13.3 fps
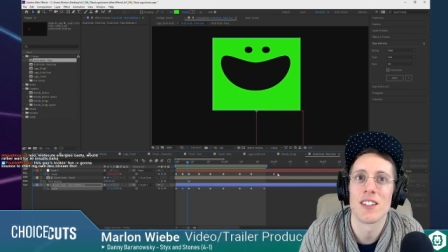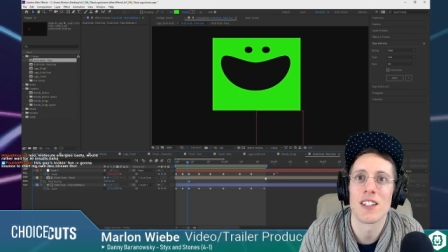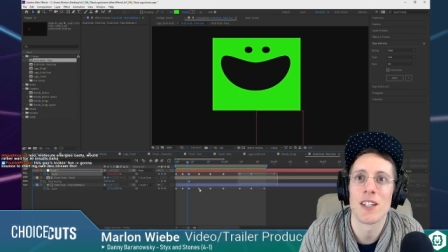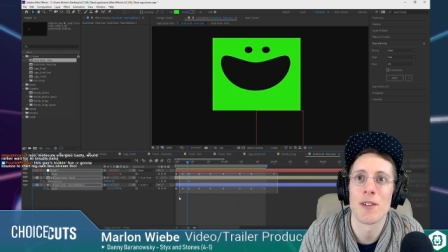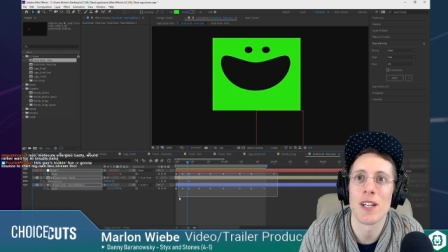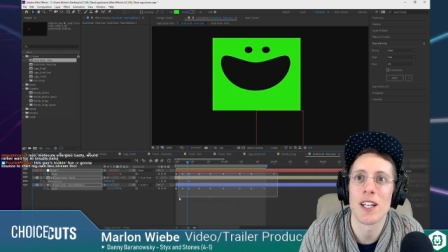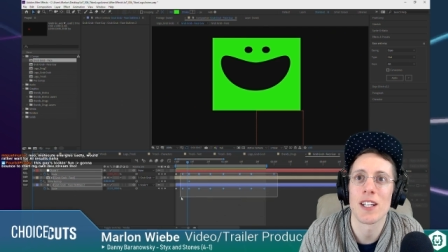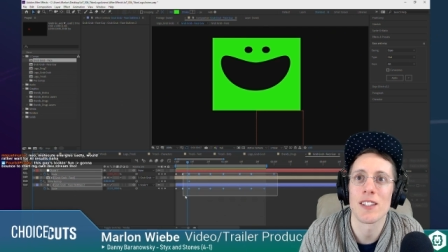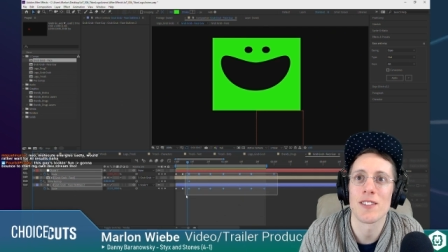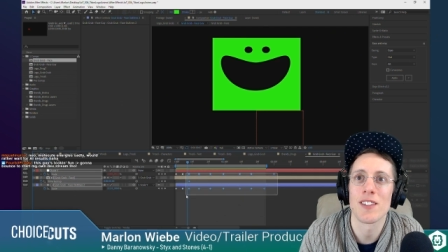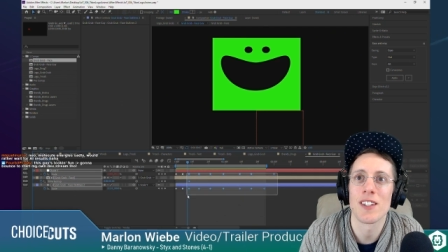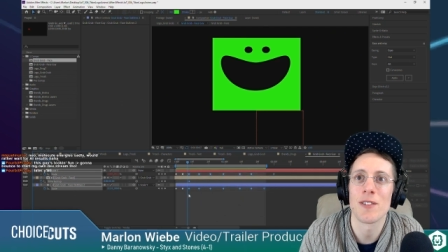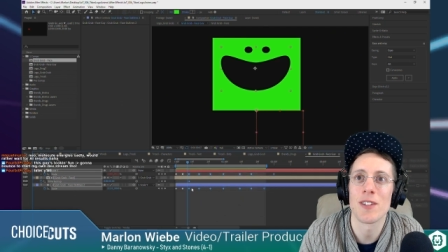I
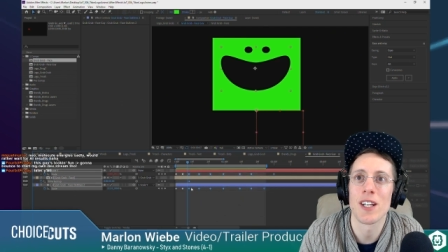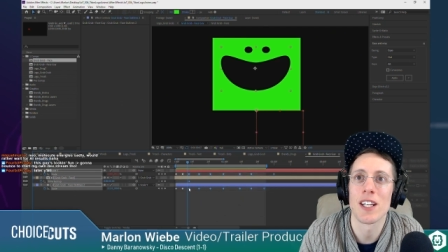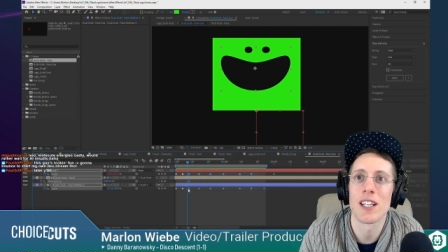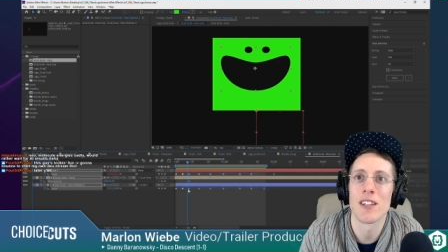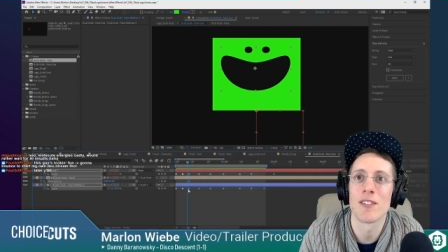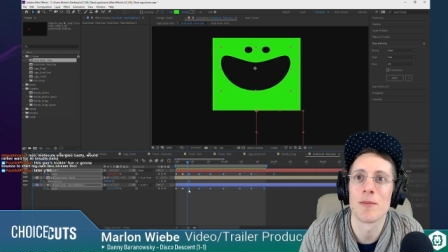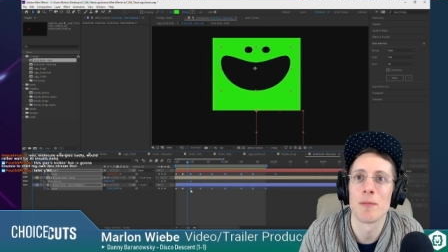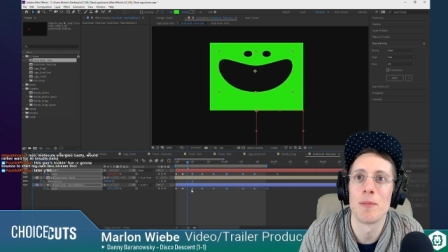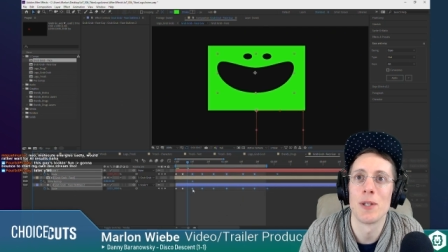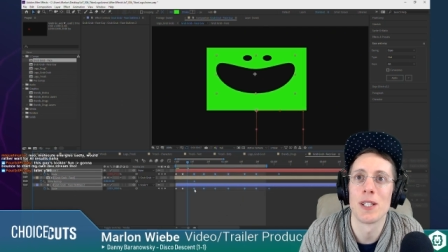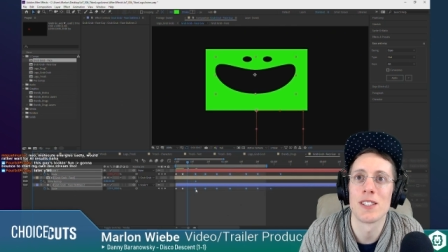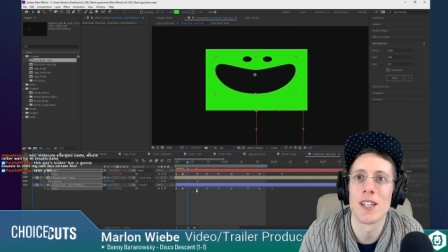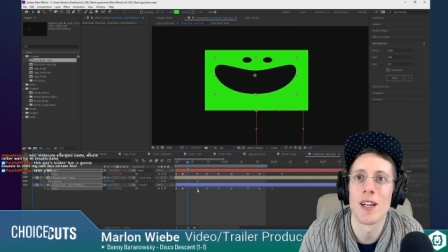think we gotta give him a bit
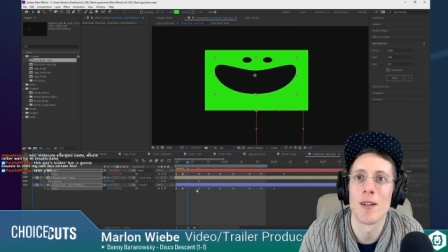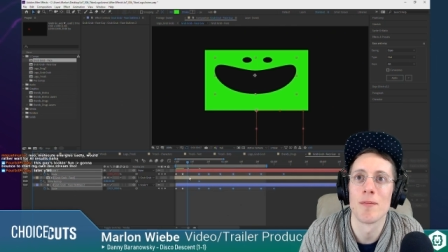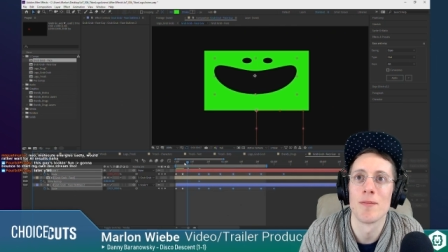of time.